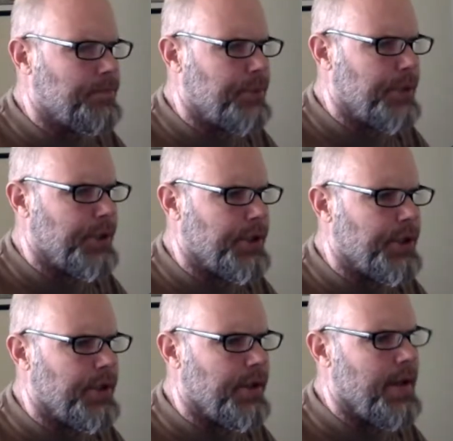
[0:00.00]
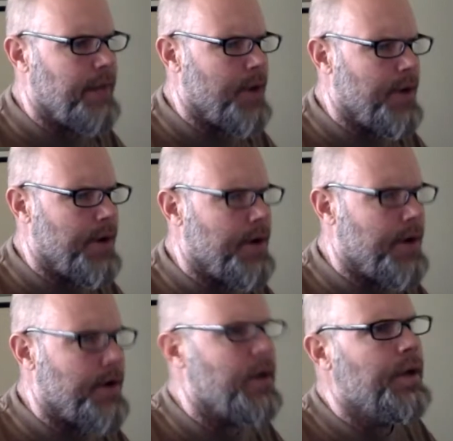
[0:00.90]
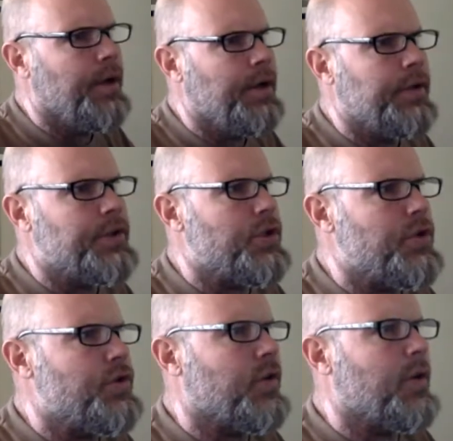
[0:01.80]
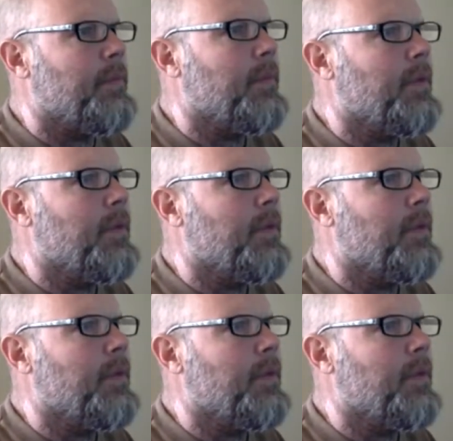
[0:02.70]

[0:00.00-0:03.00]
pretty good library here to choose from.